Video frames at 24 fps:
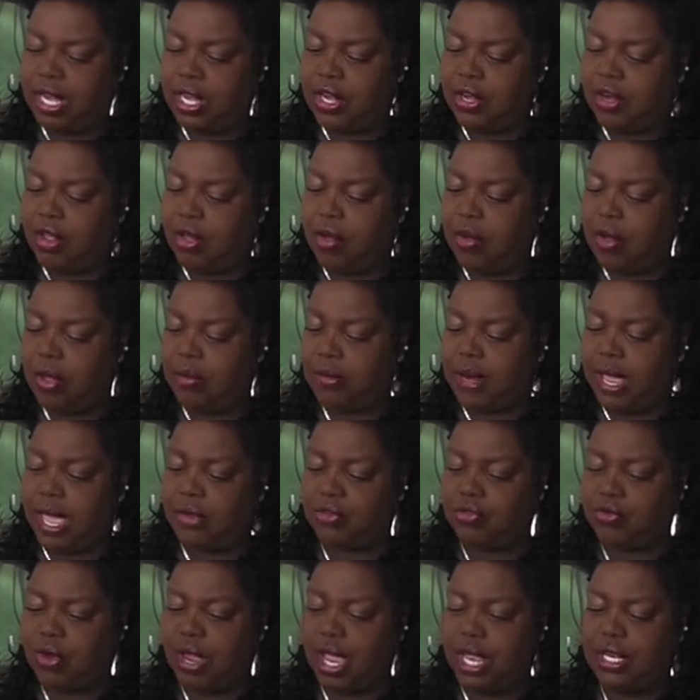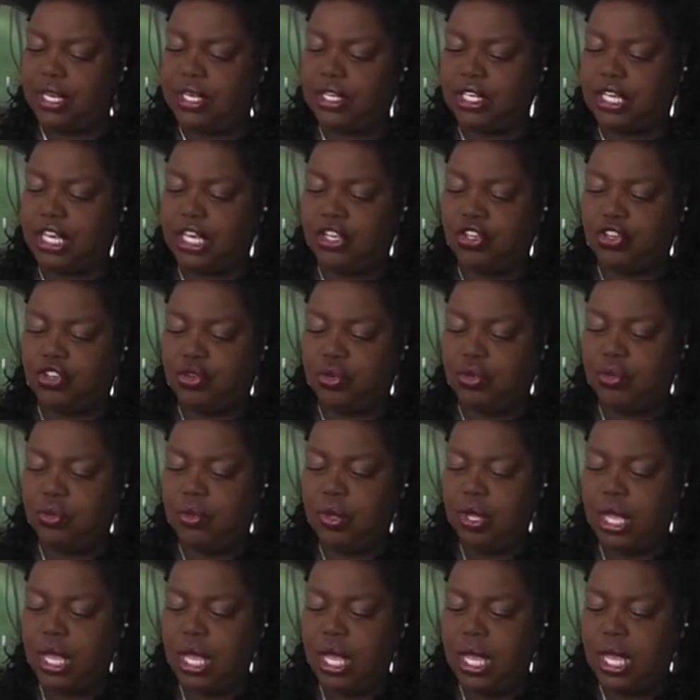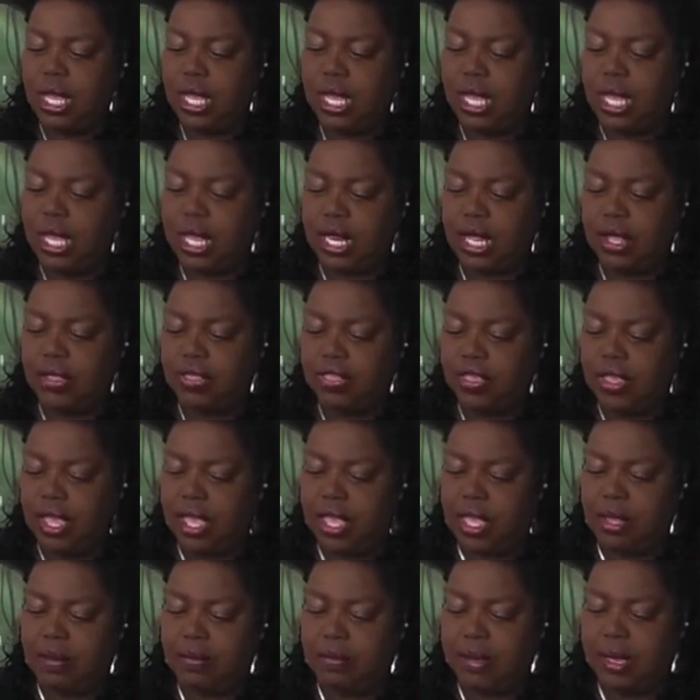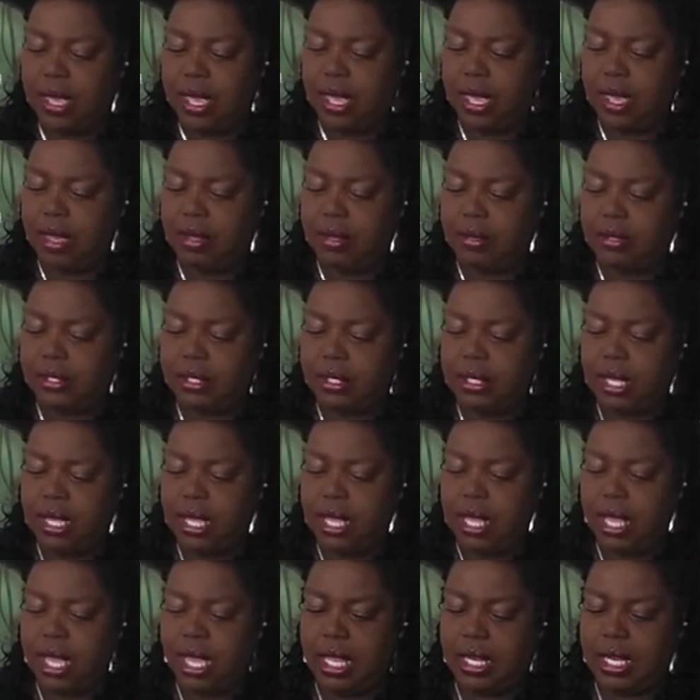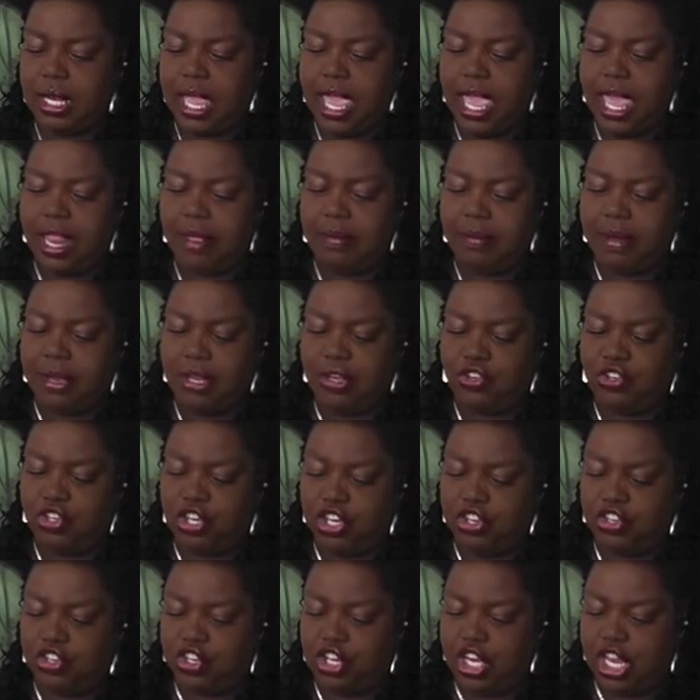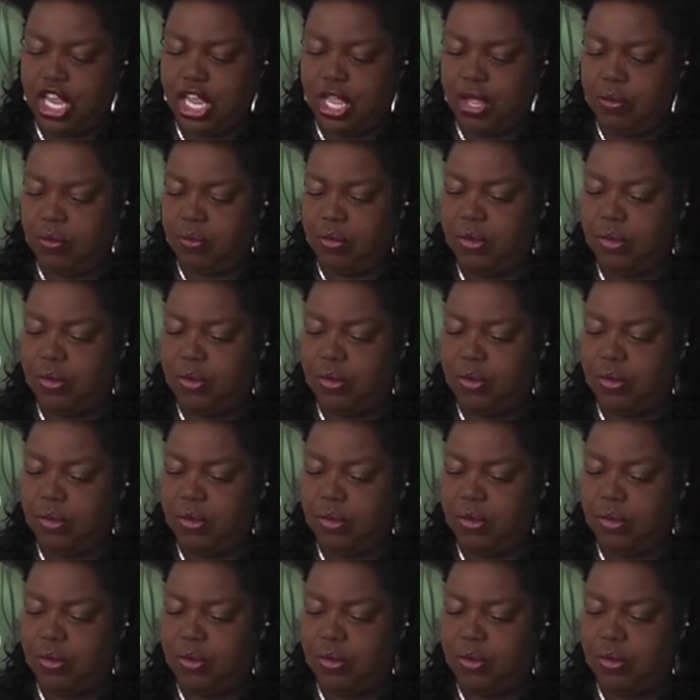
And no, I'm not trying to teach you anything about anatomy just yet.